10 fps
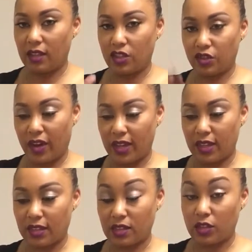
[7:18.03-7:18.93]
strain
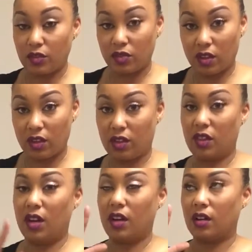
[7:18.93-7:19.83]
this into
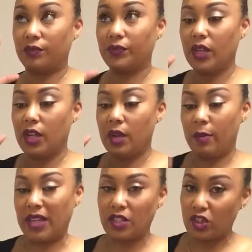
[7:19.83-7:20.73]
the
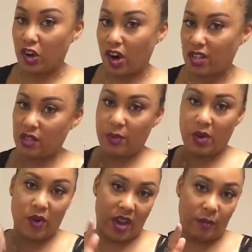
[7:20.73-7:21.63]
mason jars, and I'll be
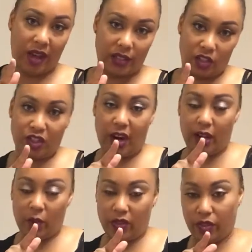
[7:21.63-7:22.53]
right back to try
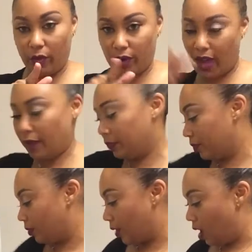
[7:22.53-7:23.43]
it with you, okay?
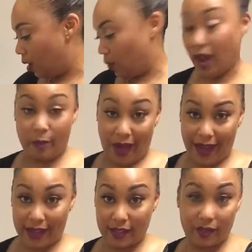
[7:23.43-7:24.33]
Right
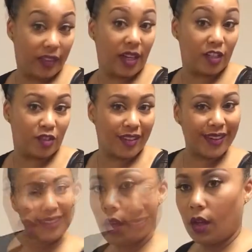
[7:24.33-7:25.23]
back for the next drink.
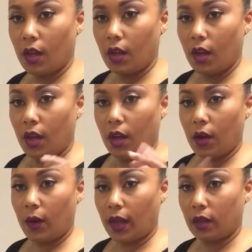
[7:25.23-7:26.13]

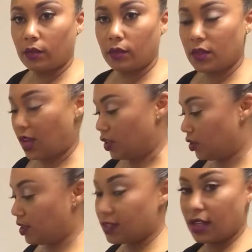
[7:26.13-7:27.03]
Okay, so as you
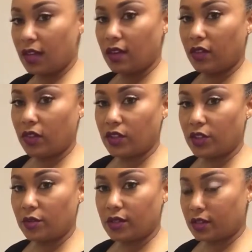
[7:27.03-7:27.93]
can see, the
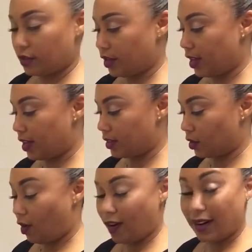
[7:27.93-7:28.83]
juicer is
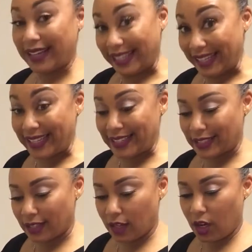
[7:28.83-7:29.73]
all
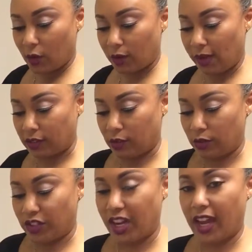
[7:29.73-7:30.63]
cleaned. We're about to
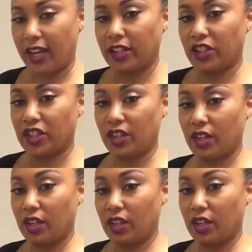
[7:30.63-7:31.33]
change